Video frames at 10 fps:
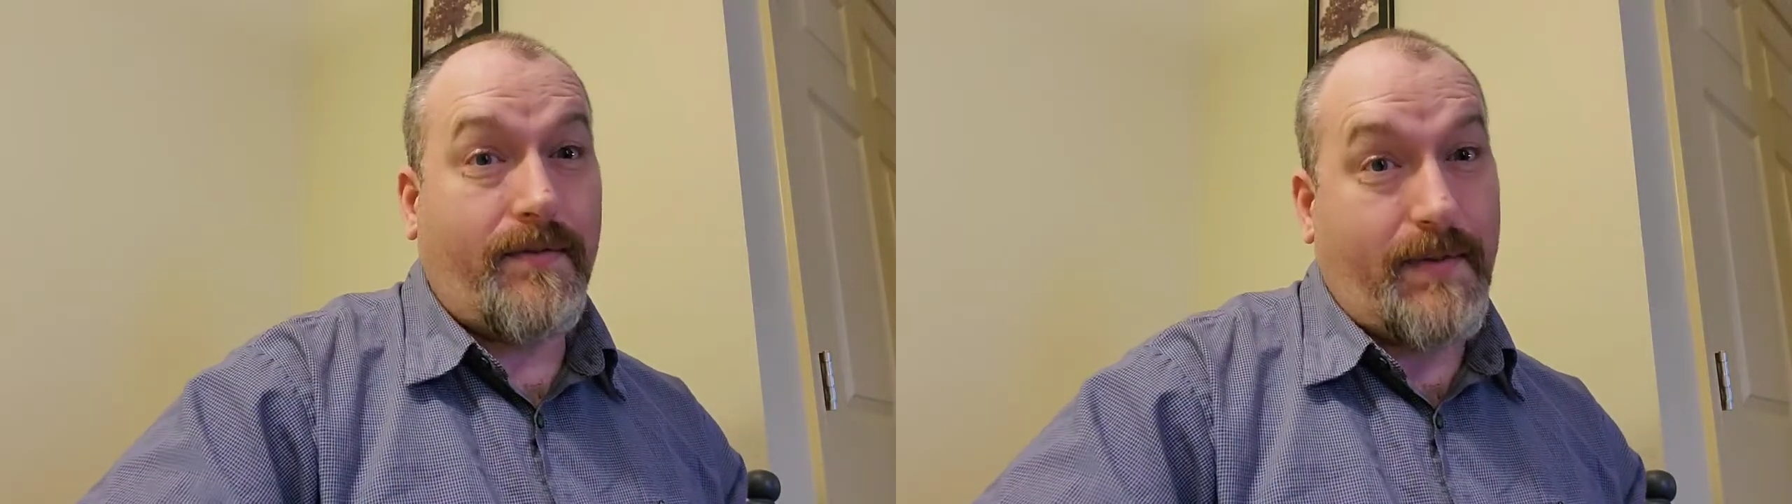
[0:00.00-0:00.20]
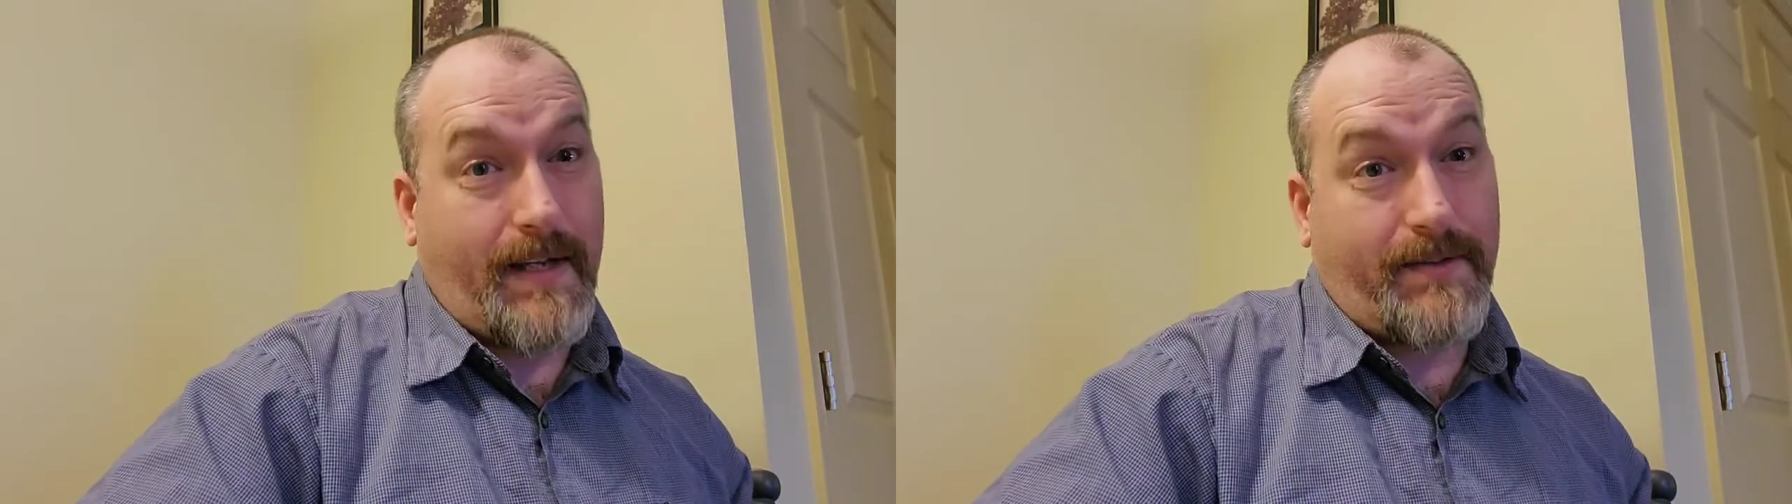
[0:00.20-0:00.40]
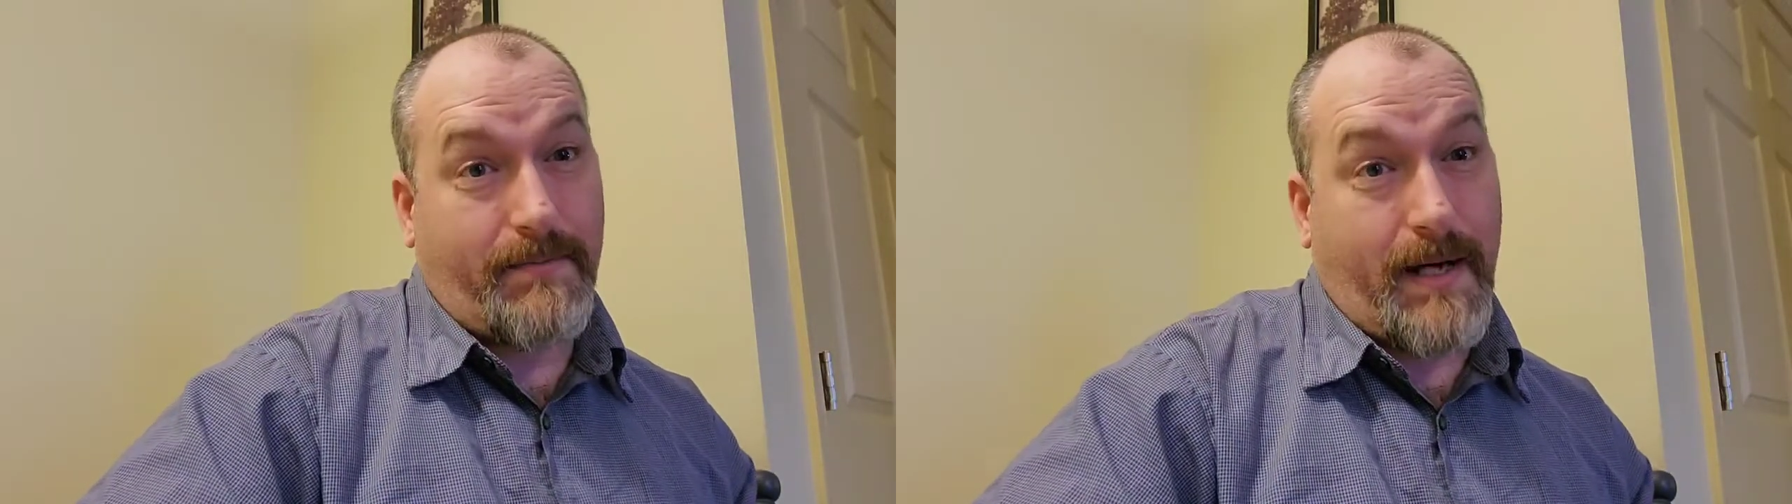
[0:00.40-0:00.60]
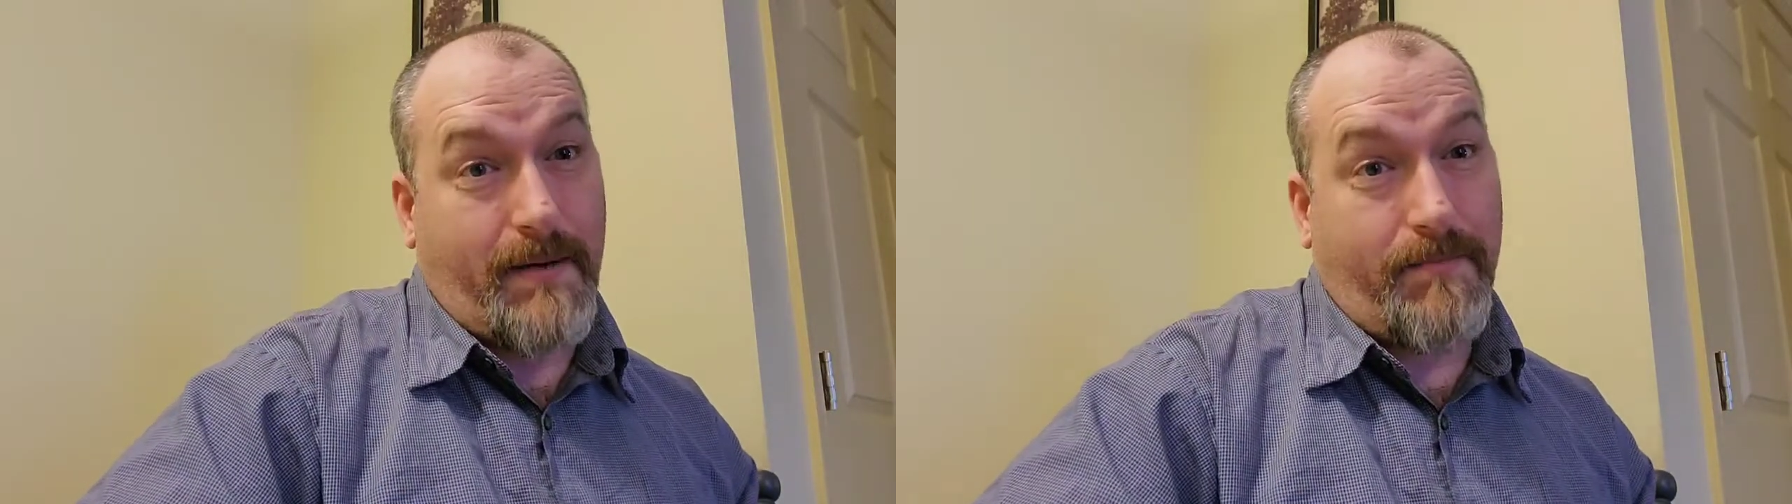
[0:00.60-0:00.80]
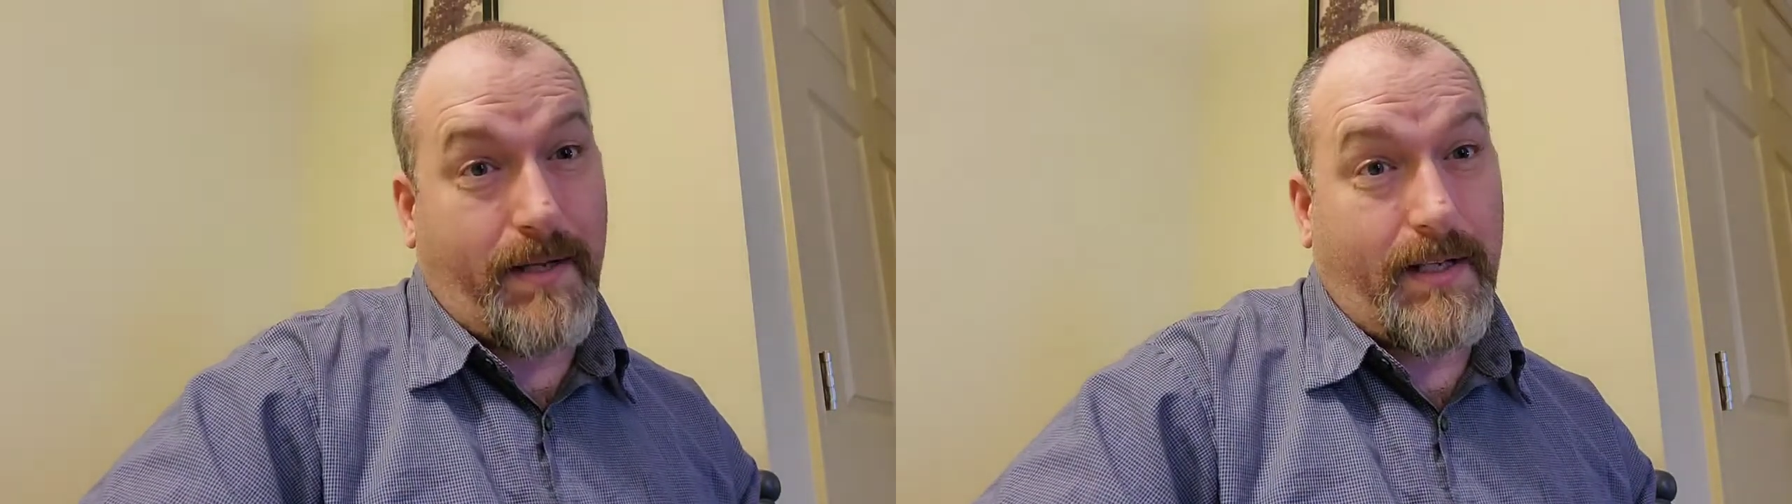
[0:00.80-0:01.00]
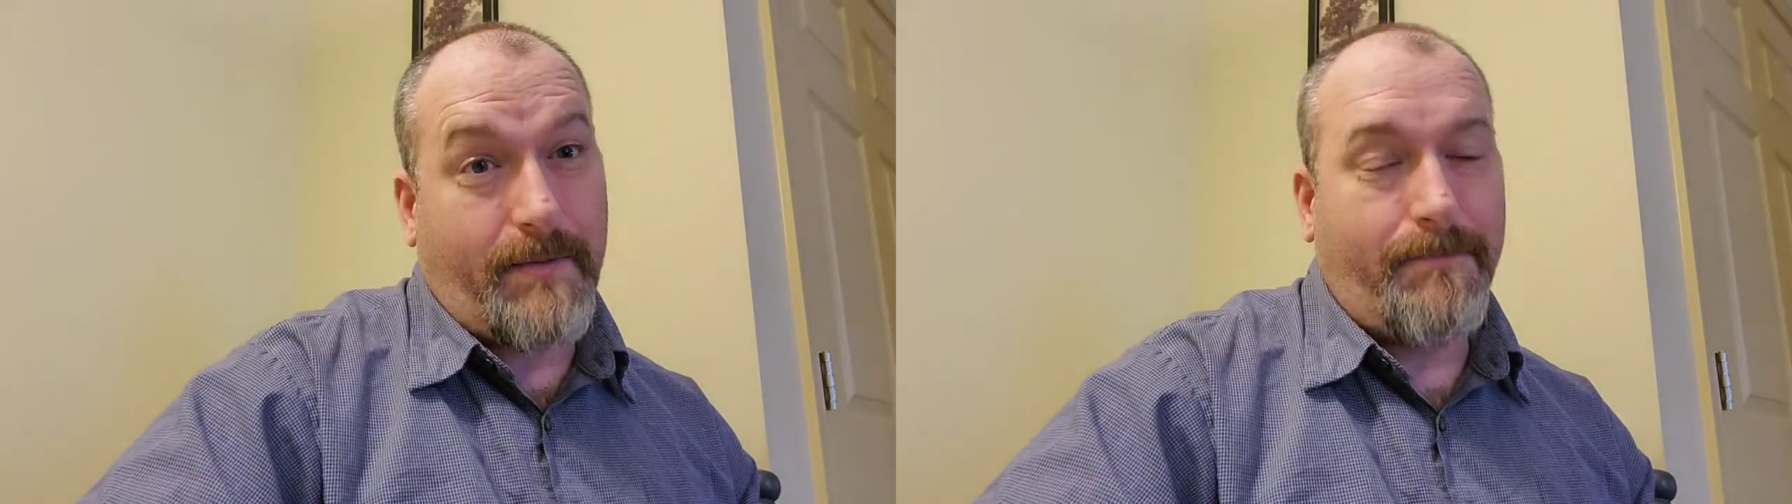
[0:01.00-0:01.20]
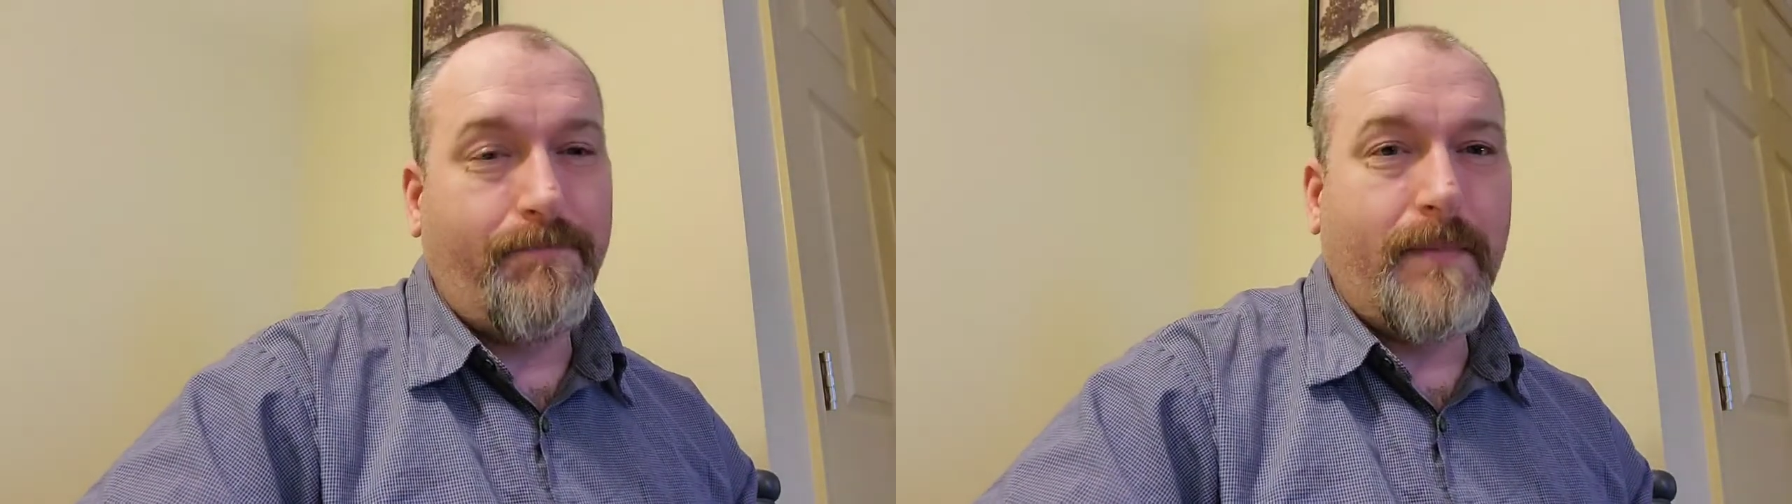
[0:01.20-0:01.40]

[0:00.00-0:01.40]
That's my opinion.